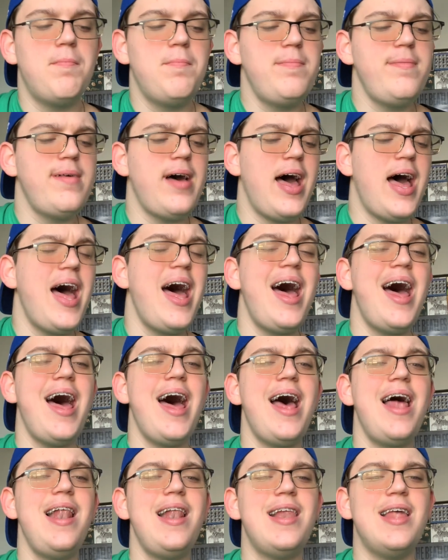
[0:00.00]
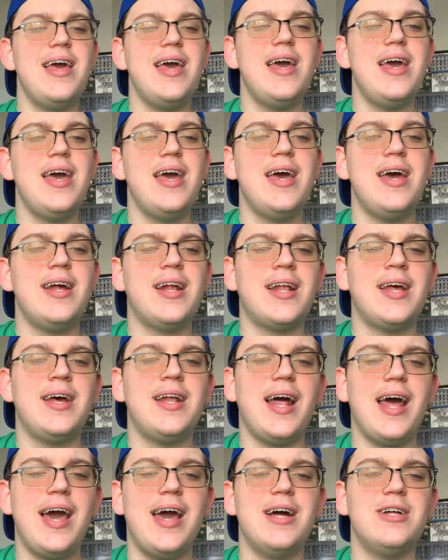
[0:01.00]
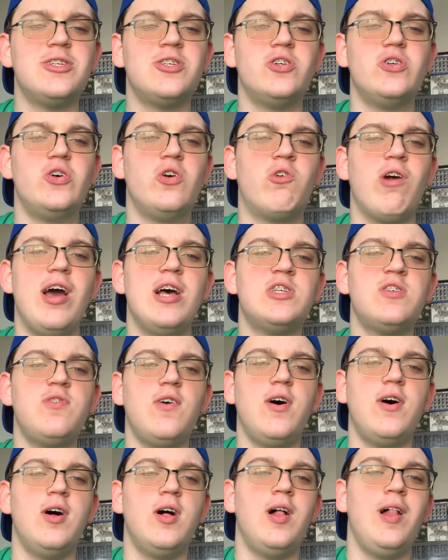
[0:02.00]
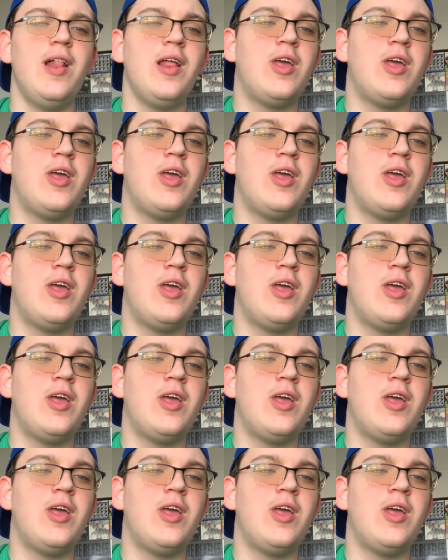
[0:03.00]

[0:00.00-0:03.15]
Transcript: my lead, it ain't so graceful.